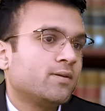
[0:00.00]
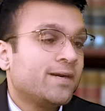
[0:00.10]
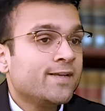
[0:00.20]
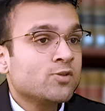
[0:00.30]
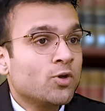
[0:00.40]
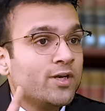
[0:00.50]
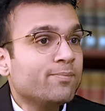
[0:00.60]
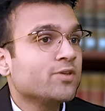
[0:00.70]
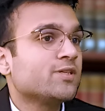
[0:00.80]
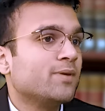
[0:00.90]
But it is only
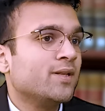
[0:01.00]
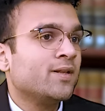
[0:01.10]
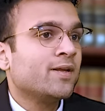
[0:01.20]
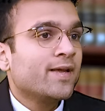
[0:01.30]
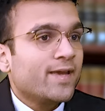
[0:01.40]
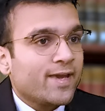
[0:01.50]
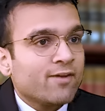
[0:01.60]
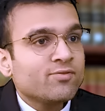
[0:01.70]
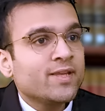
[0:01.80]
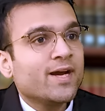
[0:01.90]
possible
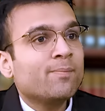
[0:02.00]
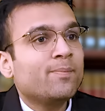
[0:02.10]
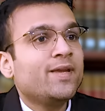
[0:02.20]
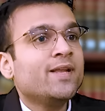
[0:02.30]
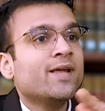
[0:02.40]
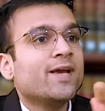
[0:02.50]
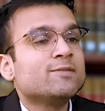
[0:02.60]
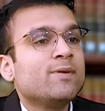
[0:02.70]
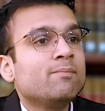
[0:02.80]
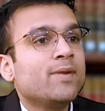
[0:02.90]
if the appeal
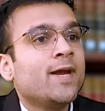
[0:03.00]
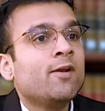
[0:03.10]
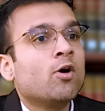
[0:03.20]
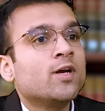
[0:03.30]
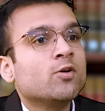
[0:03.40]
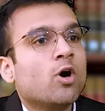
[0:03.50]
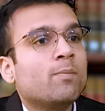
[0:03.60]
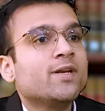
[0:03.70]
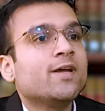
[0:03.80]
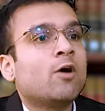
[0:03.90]
has been made on a
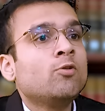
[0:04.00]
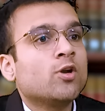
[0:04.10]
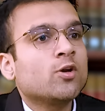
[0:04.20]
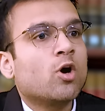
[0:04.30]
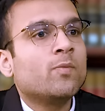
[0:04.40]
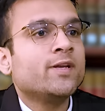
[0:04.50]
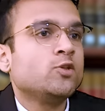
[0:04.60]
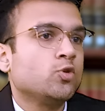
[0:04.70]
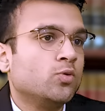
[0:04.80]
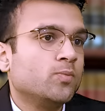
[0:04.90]
common ground or a common
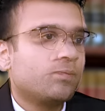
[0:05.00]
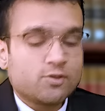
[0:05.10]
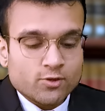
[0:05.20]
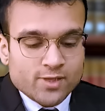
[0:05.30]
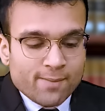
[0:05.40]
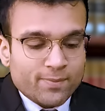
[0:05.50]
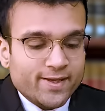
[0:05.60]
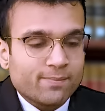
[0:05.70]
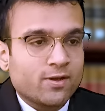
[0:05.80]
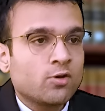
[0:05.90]
issue, which was
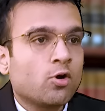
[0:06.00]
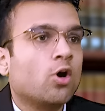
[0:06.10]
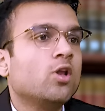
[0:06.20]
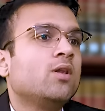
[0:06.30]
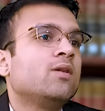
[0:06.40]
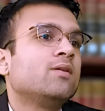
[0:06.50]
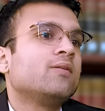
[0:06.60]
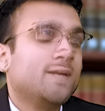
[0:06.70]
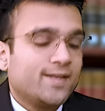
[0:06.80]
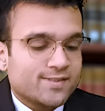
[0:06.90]
applicable on all.
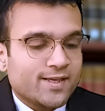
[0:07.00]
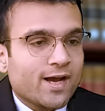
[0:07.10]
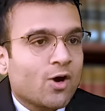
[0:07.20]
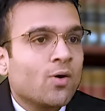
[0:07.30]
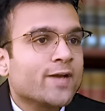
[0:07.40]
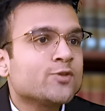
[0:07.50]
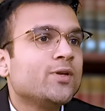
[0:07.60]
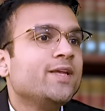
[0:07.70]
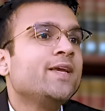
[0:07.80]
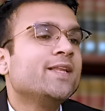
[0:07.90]
Let us see how
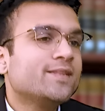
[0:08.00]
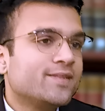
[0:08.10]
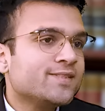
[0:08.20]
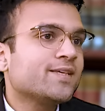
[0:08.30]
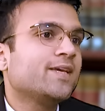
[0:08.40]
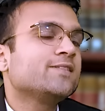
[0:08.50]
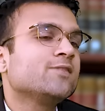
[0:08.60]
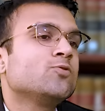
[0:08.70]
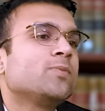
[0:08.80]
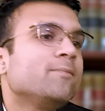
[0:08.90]
actually in this case
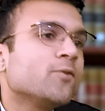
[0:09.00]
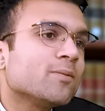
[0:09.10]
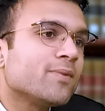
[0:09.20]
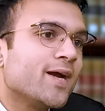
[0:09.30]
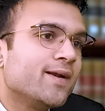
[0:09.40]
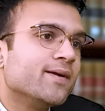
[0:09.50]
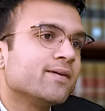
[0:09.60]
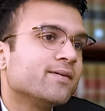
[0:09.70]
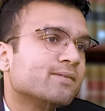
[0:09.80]
the Supreme Court applied it.